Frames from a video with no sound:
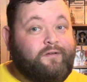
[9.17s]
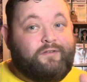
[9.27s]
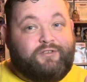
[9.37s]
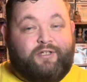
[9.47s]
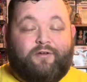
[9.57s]

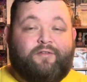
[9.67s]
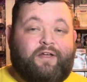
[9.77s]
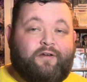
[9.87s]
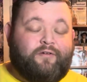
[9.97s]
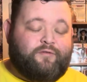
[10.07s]
Chiller
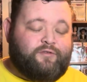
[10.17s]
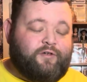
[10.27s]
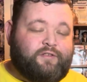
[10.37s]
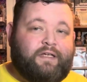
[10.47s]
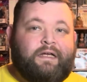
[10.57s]
Theater, New
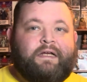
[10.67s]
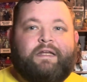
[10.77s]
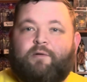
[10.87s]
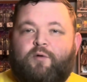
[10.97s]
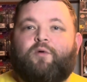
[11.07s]
Jersey.
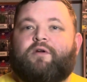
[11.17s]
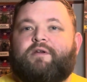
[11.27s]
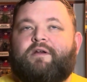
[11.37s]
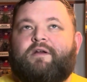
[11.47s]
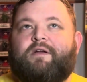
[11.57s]
Now we
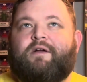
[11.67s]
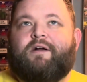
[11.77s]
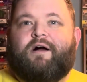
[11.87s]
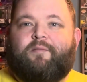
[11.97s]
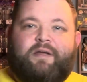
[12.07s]
weren't,
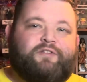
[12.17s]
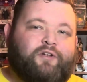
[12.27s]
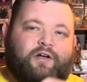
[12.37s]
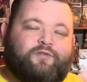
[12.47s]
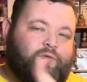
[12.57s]
me and
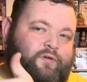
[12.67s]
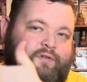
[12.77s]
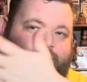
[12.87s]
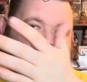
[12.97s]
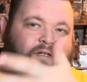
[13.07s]
Josh
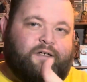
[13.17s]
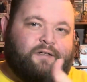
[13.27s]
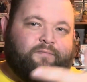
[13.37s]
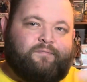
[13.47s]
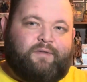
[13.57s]
weren't,
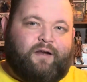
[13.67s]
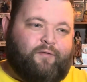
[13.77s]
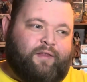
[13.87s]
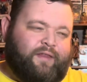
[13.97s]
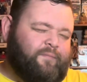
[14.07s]
I don't
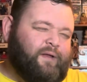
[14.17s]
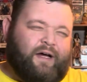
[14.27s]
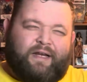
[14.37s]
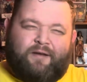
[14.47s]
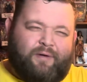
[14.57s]
think they
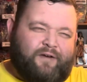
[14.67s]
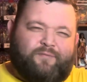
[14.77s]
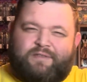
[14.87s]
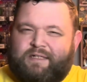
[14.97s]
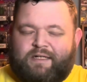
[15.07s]
got anybody
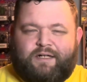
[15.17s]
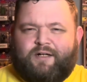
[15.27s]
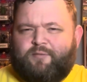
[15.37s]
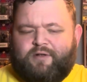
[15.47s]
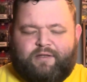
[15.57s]
from
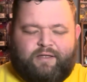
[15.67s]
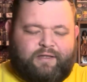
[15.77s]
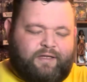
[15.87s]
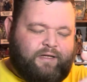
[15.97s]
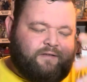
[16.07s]
SIGCOM or anything like
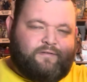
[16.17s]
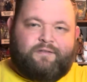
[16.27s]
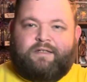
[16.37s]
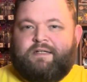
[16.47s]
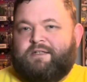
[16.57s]
that, and
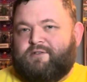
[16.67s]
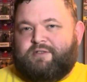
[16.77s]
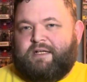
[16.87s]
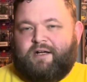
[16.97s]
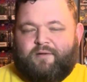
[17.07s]
so
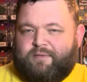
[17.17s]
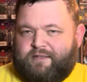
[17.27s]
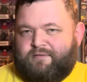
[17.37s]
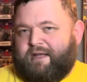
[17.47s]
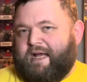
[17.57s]
SIGCOM
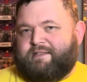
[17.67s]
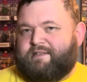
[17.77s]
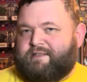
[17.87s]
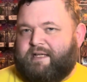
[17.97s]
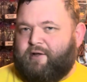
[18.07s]
didn't ask
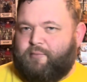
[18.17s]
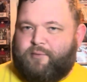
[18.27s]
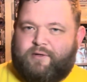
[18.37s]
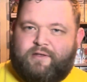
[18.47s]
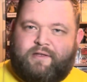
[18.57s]
us to help
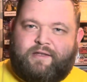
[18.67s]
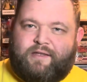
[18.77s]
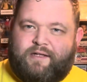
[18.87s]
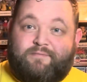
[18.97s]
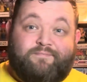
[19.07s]
or anything like that.